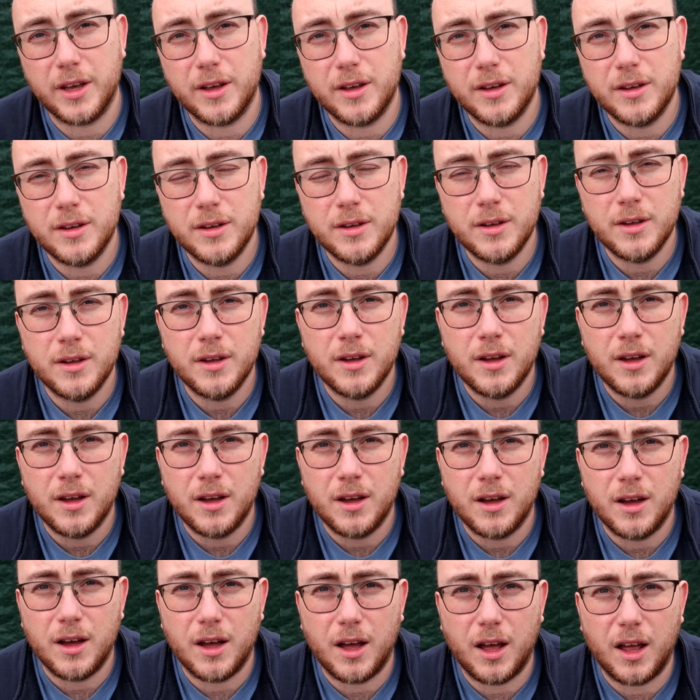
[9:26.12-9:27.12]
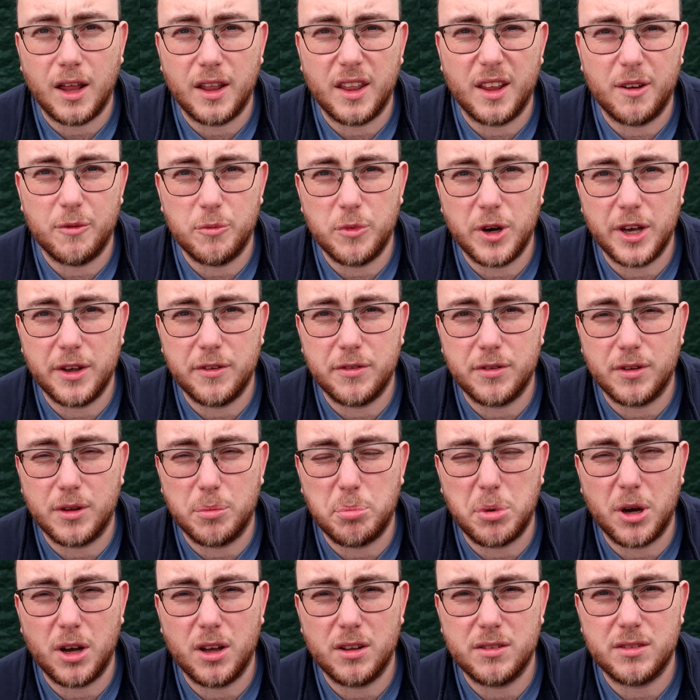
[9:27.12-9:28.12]
it and then wait for the
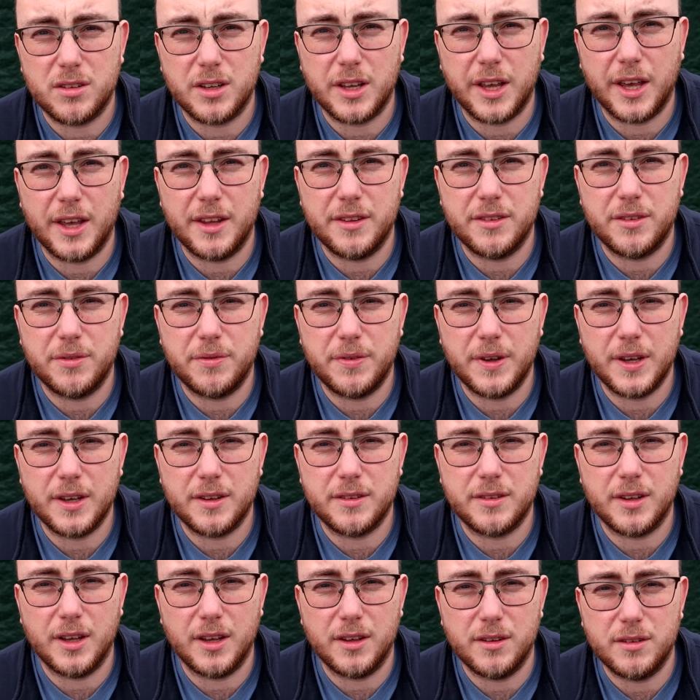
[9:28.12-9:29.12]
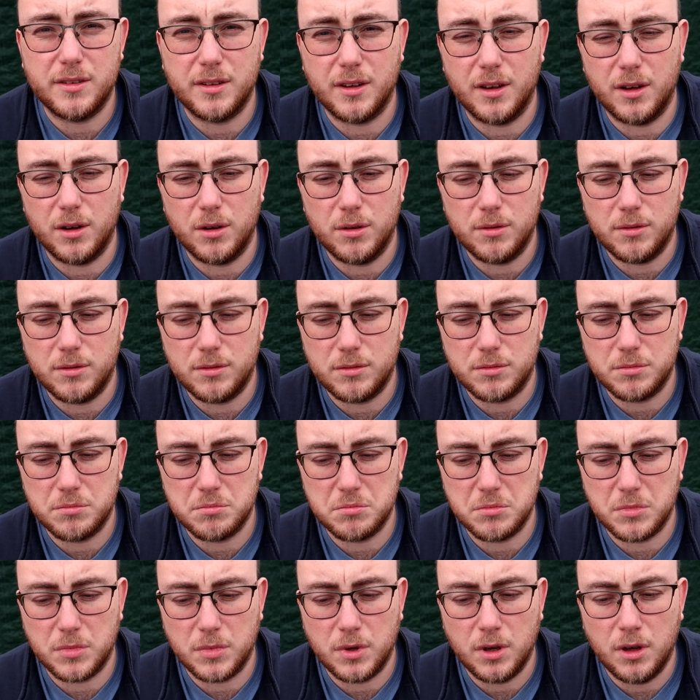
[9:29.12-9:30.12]
parts to get in to fix it. So
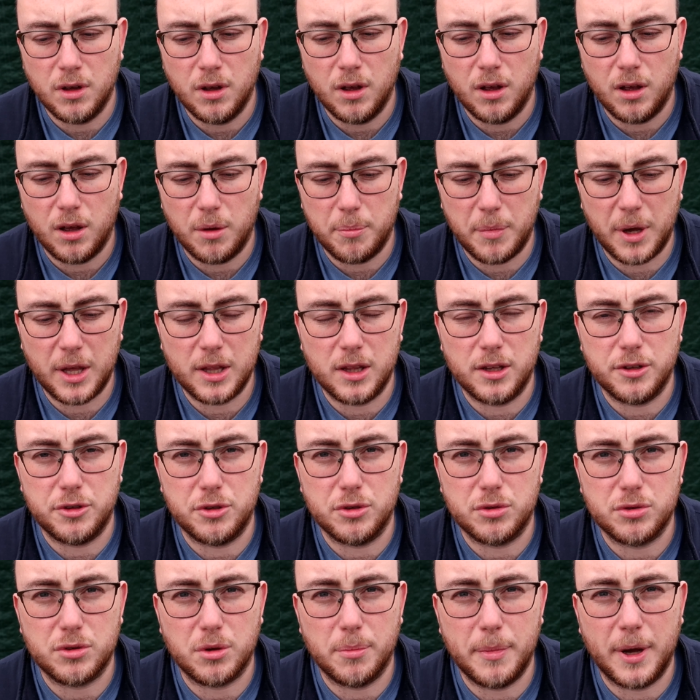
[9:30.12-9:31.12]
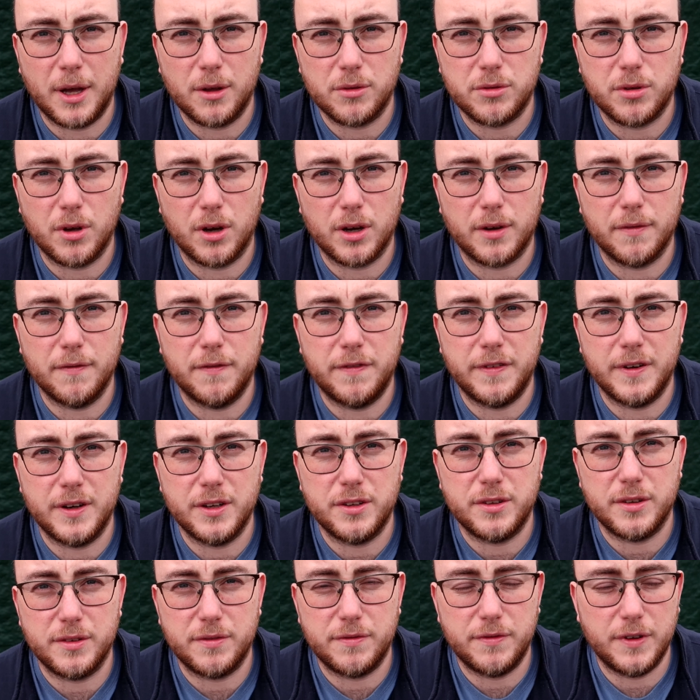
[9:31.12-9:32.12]
mainly just come out so I can
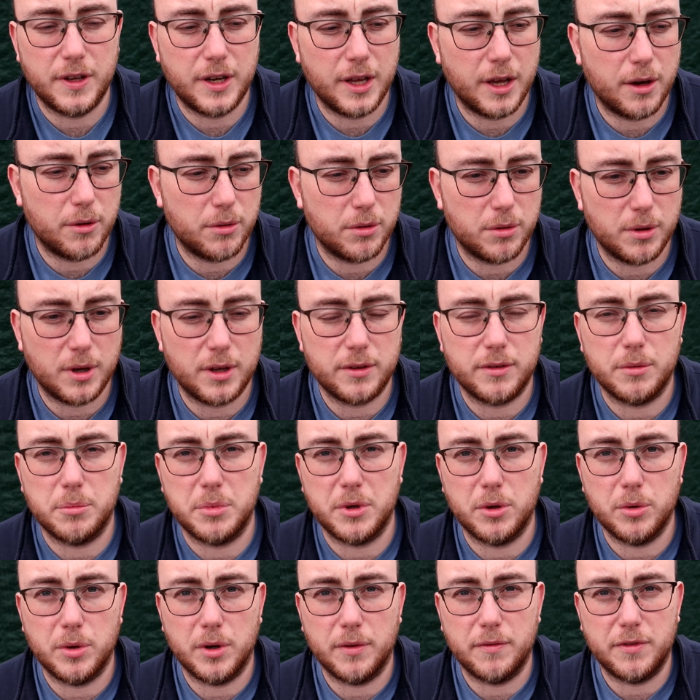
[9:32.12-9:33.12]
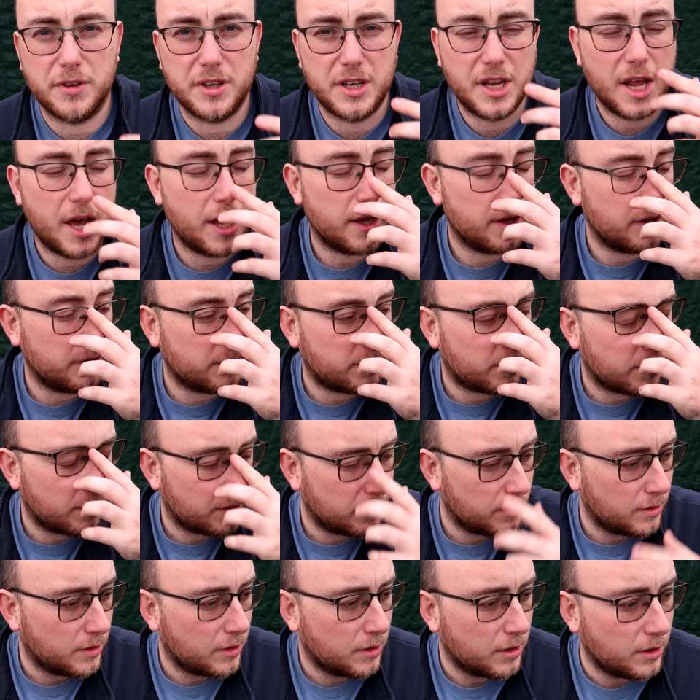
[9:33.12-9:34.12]
finish this video, otherwise it'll be going on for days.
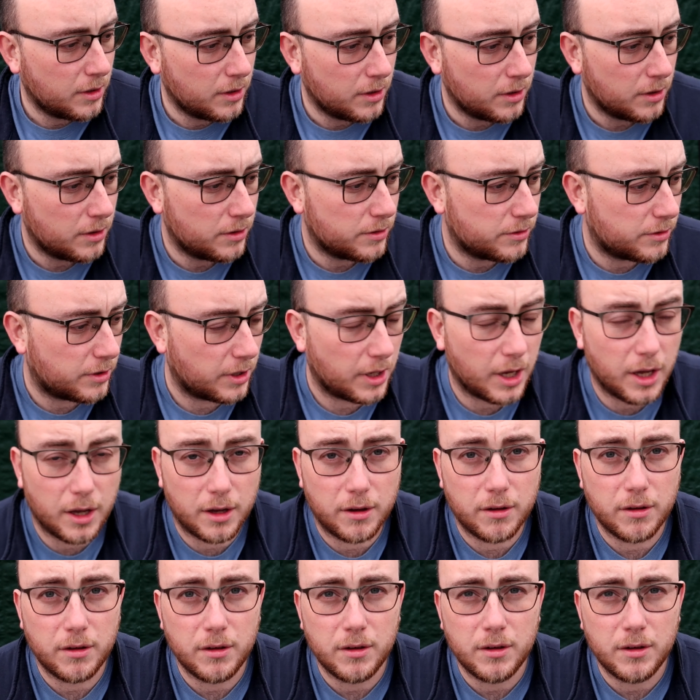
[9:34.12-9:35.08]
So yeah,